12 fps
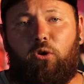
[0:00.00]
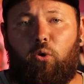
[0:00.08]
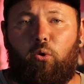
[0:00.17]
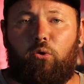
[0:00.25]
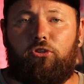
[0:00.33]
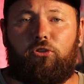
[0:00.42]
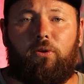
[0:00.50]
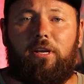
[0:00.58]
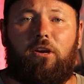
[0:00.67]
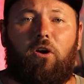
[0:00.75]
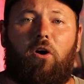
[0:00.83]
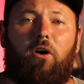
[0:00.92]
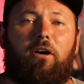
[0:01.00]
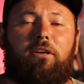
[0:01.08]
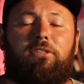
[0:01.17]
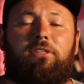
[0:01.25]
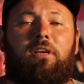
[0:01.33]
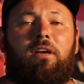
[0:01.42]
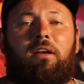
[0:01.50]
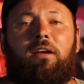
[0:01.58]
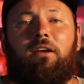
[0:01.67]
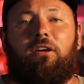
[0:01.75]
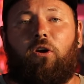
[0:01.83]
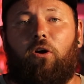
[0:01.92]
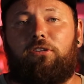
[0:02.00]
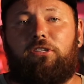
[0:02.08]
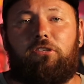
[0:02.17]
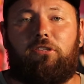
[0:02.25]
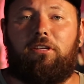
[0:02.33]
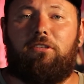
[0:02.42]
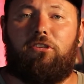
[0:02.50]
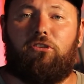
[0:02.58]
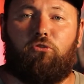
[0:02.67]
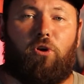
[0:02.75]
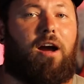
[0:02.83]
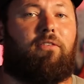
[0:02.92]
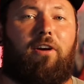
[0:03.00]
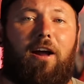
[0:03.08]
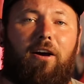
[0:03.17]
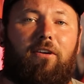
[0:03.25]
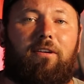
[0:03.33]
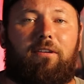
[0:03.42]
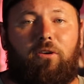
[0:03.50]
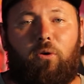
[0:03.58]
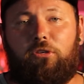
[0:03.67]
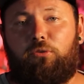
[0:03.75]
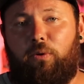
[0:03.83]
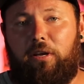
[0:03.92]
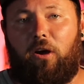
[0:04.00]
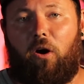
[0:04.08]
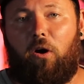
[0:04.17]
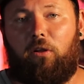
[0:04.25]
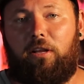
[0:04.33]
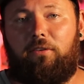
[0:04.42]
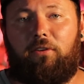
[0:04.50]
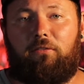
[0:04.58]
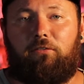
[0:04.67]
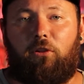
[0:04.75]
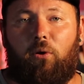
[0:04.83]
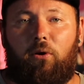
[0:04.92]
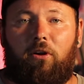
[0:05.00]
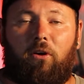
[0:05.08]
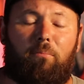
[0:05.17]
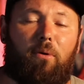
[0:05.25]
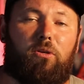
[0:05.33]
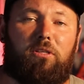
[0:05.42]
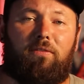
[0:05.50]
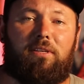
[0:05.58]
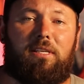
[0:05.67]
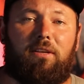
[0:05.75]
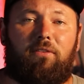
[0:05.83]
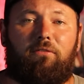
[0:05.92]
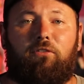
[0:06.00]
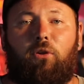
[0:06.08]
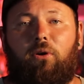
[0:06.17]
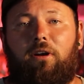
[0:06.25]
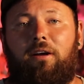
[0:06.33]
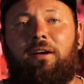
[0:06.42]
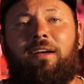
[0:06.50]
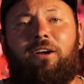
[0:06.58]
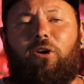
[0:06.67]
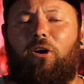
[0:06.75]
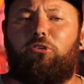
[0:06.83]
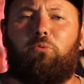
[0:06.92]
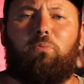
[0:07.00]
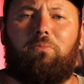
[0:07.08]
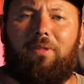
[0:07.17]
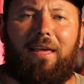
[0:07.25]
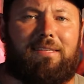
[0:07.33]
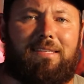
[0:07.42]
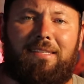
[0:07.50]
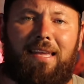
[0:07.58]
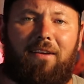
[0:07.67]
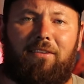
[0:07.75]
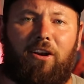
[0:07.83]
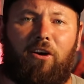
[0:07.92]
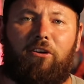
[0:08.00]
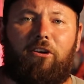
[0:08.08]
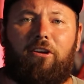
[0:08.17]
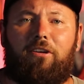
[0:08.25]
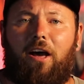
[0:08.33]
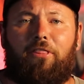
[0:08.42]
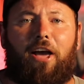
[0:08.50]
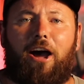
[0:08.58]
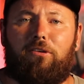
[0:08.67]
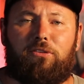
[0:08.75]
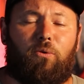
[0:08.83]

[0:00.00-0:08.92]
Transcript: cool street cars that you can just drive around. Of course, we all live in Florida, or most of us live in Florida. Cars that 700, 1,000